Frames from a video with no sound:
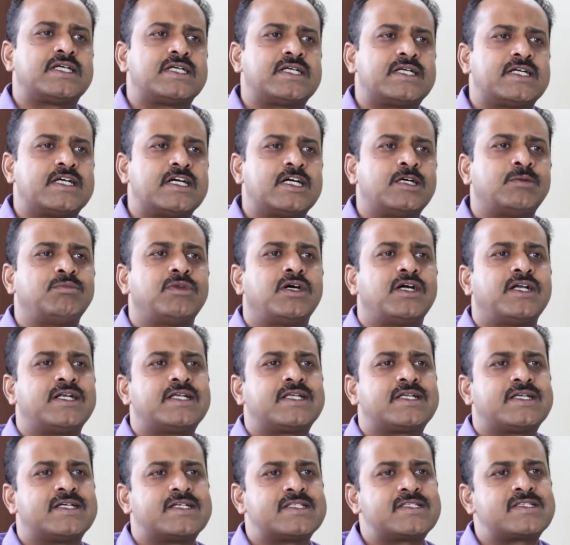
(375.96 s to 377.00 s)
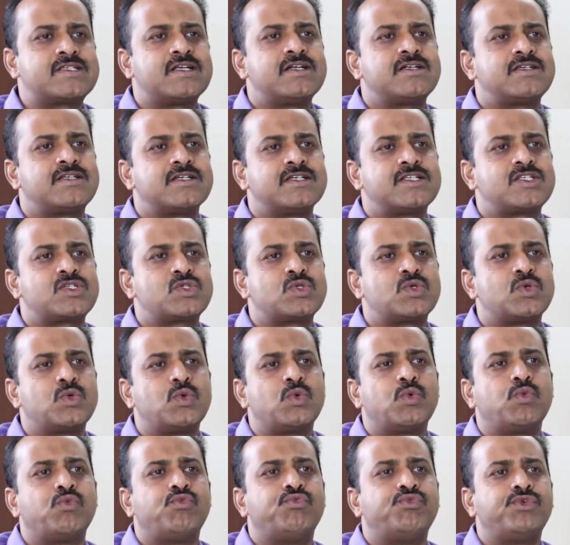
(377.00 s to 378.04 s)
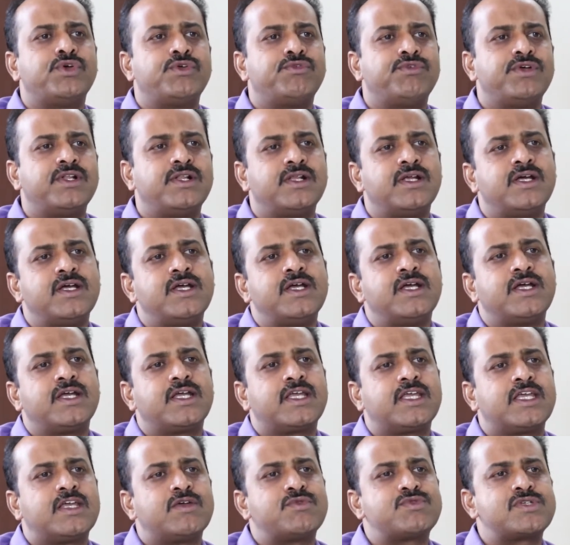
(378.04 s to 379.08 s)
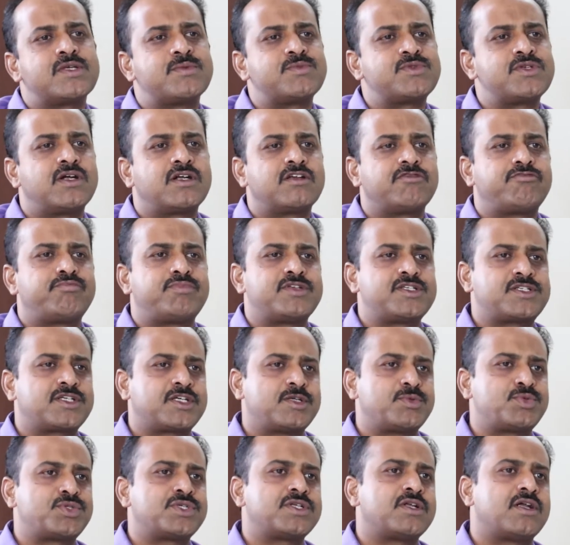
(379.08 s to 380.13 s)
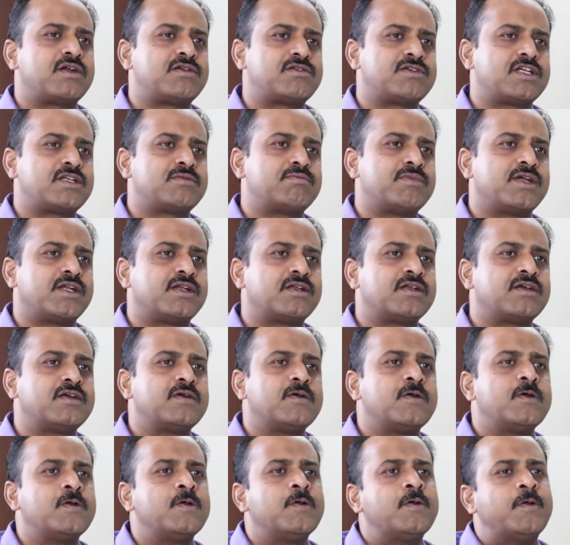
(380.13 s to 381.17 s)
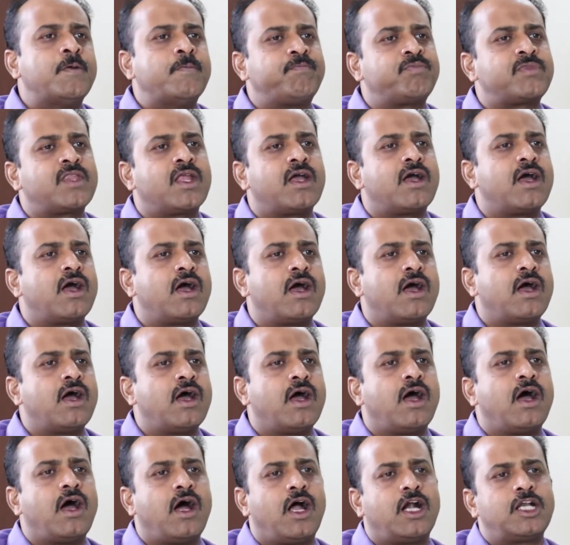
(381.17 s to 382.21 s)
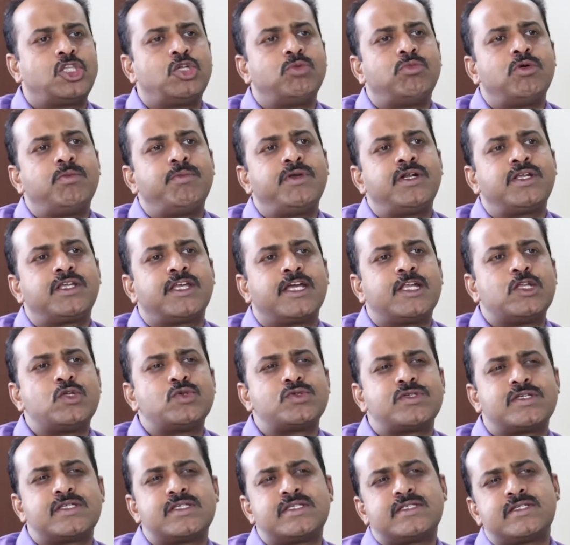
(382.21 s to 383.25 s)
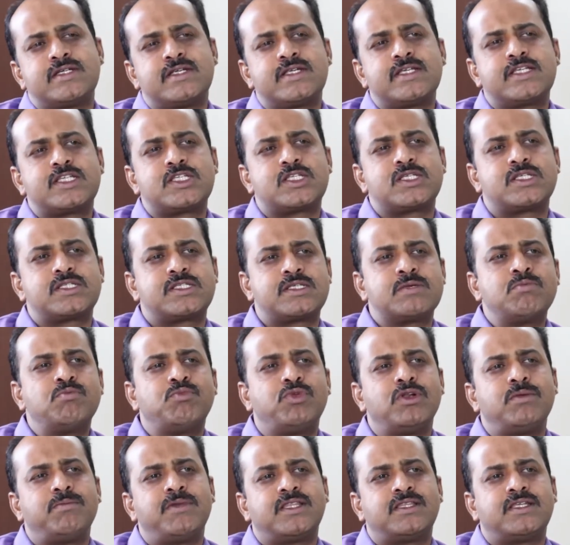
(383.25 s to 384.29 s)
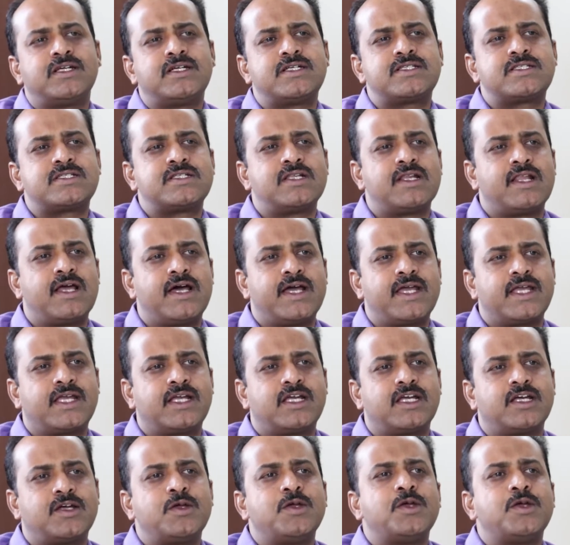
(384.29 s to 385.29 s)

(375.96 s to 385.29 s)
come and consult us. We will give some sort of prescription or treatment. At the moment, can you suggest any simple methods, like